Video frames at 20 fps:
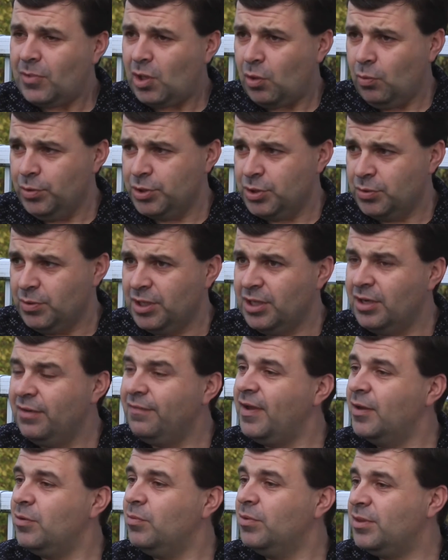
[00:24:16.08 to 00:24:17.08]
we're doing an
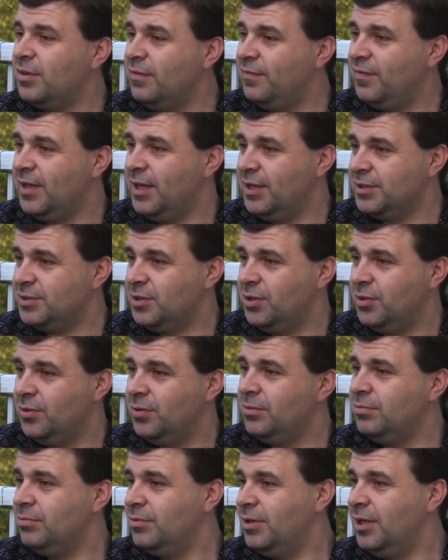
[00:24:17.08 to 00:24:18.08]
event with the
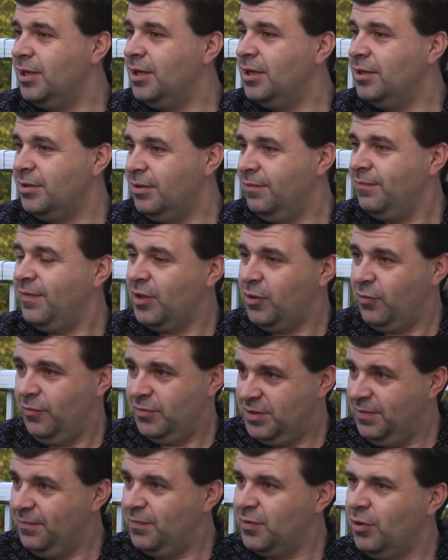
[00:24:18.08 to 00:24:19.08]
VSO, the Vancouver
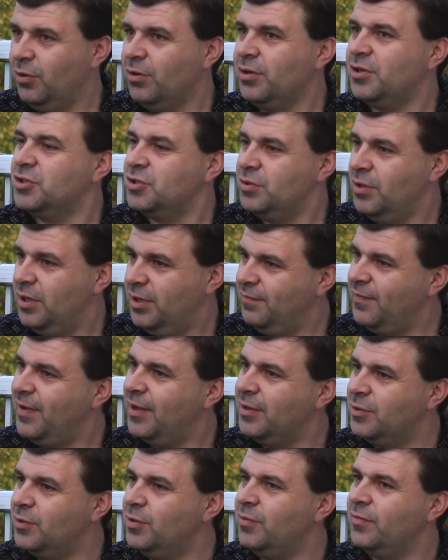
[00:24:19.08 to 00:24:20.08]
Symphony Orchestra in
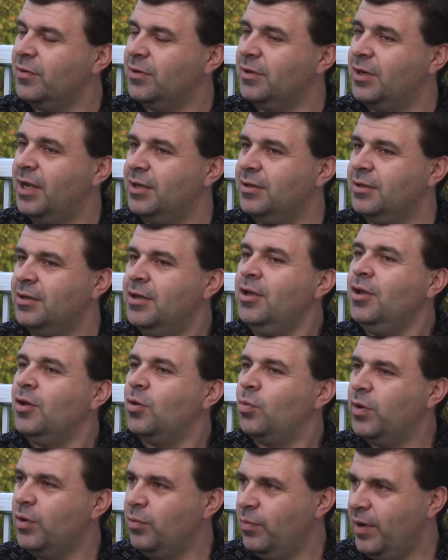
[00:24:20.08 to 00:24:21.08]
Vancouver, and
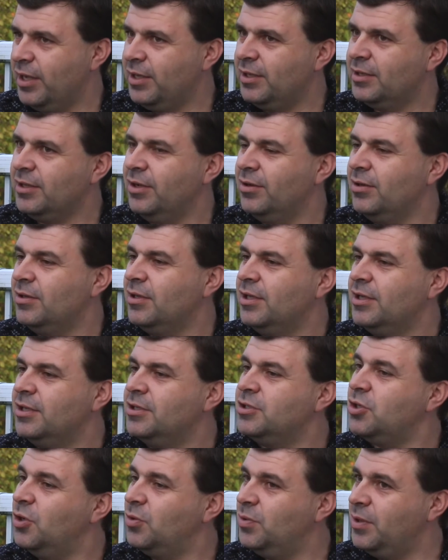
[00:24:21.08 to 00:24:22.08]
we regularly
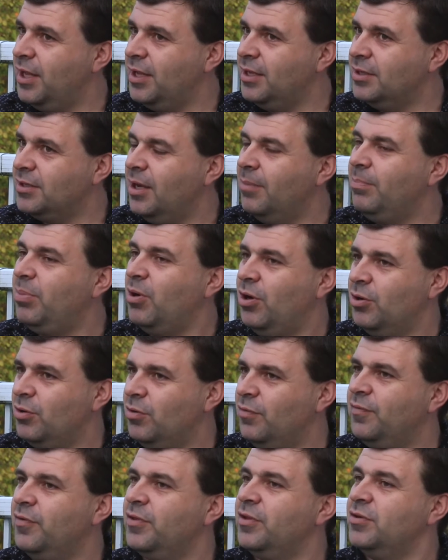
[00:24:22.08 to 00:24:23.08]
donate a bottle
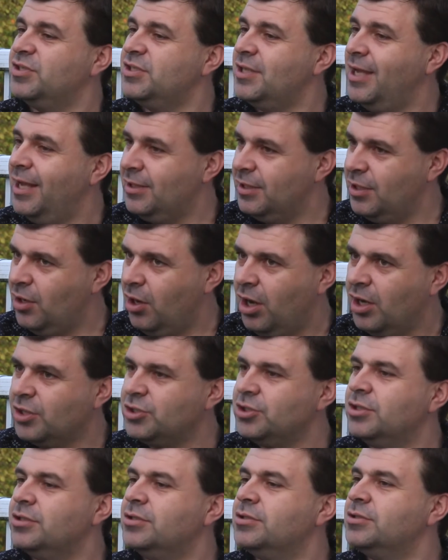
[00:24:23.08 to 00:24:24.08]
for their silent
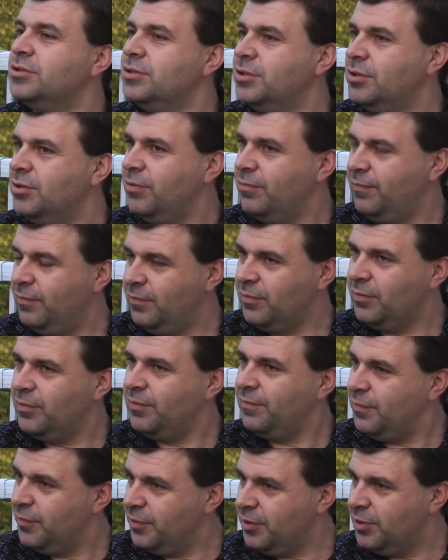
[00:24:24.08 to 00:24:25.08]
auctions,
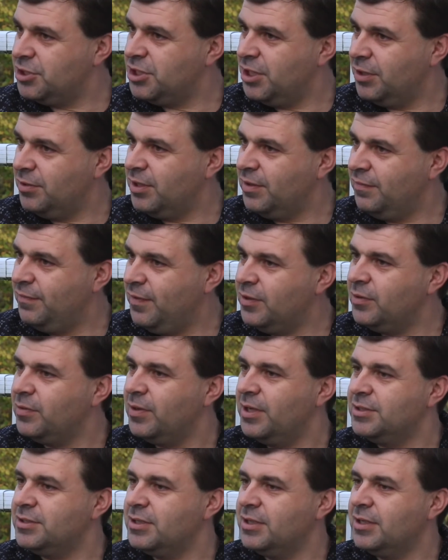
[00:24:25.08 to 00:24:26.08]
for their charity
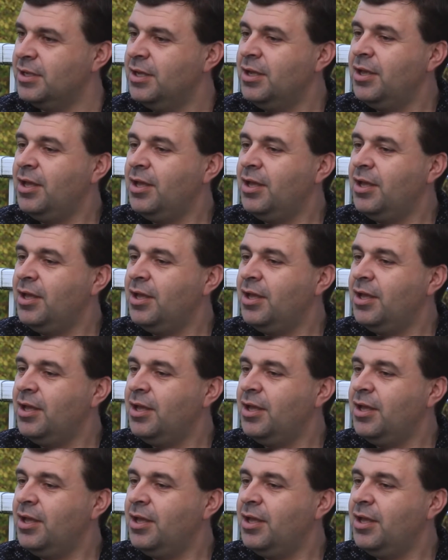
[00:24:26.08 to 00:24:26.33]
fundraising.